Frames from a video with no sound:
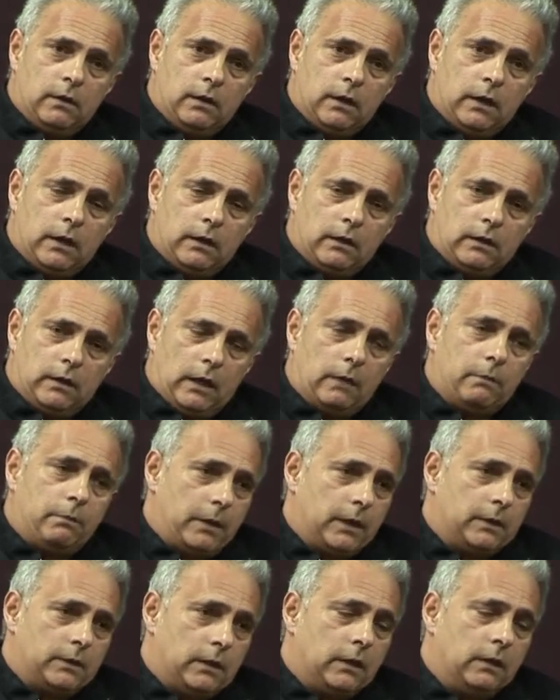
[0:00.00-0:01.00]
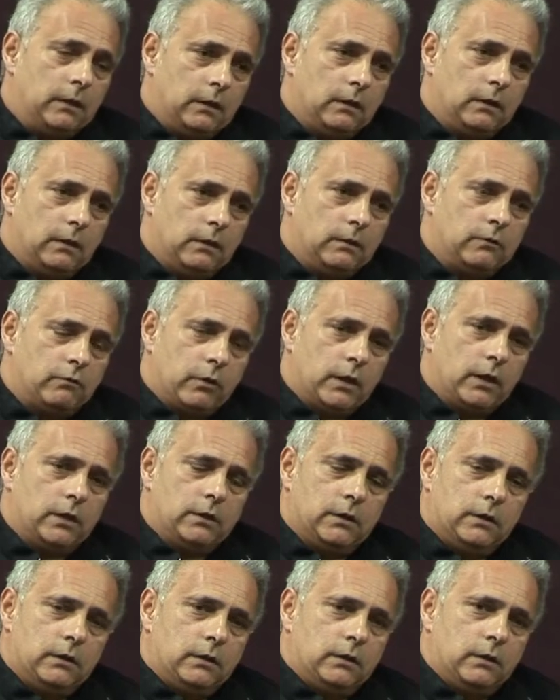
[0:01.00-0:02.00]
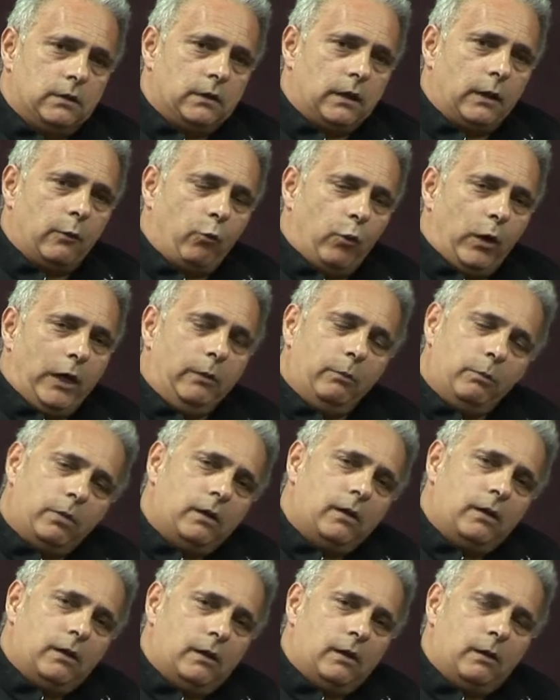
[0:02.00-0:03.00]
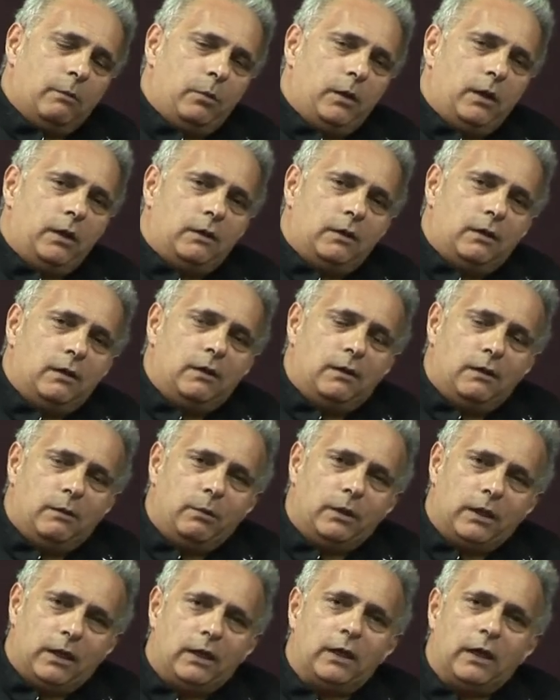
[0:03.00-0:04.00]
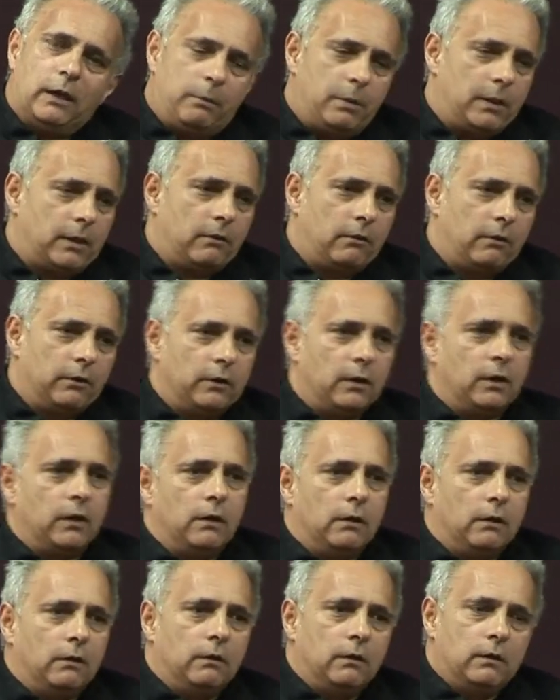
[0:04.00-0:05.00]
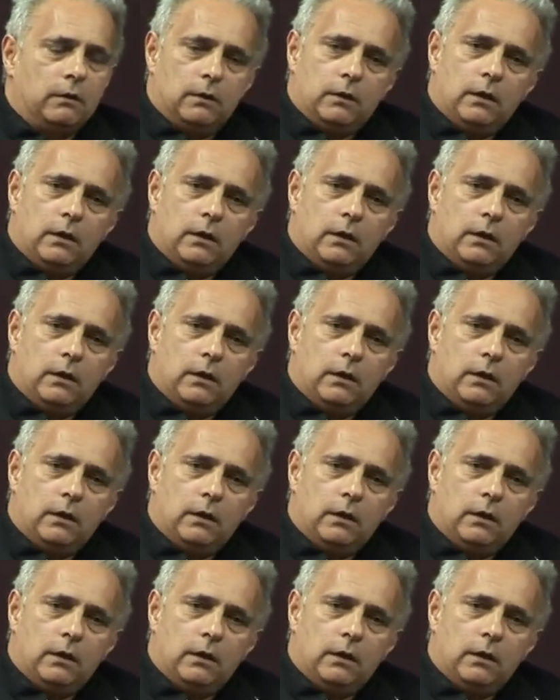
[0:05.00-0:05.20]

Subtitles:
get better as writers. They weep a bit, but they get better on the whole.